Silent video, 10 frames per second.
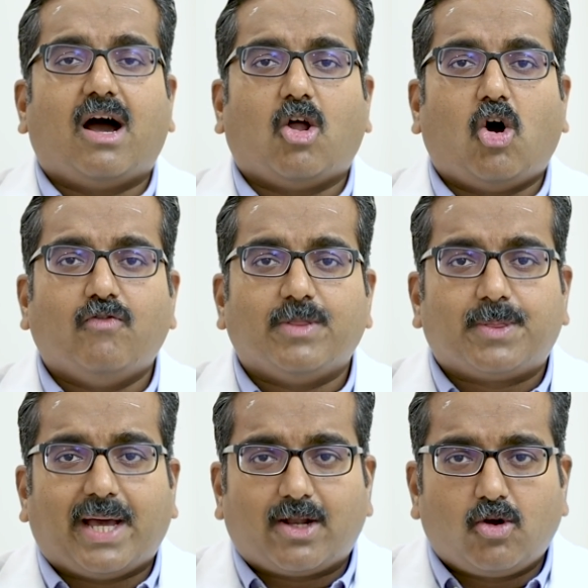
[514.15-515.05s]
along
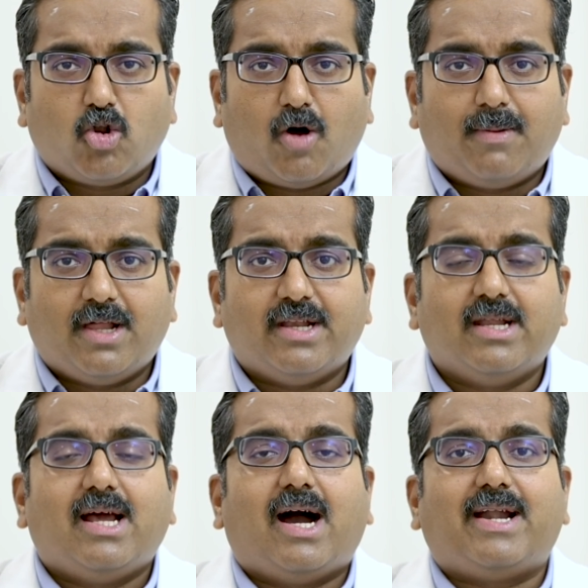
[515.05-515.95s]
with thyroglobulin
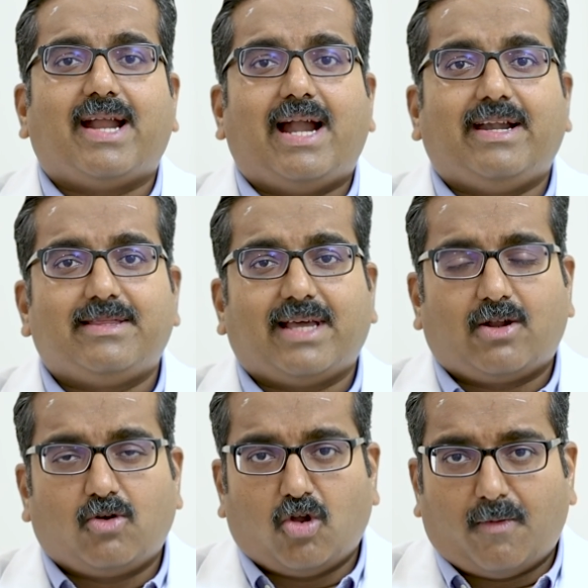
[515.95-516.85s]
and
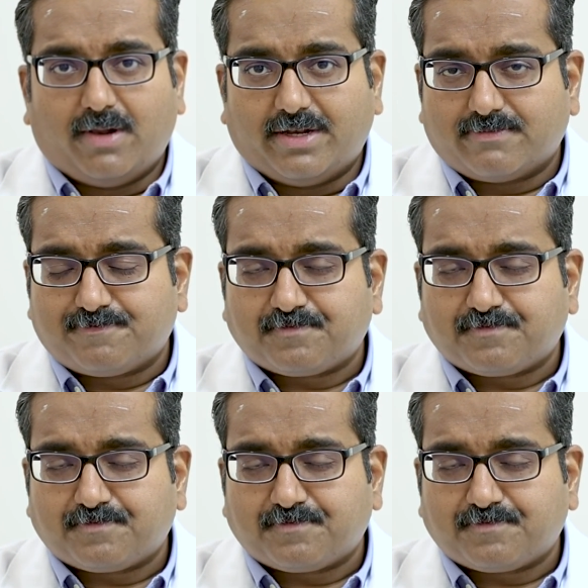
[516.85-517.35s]
antithyroglobulin.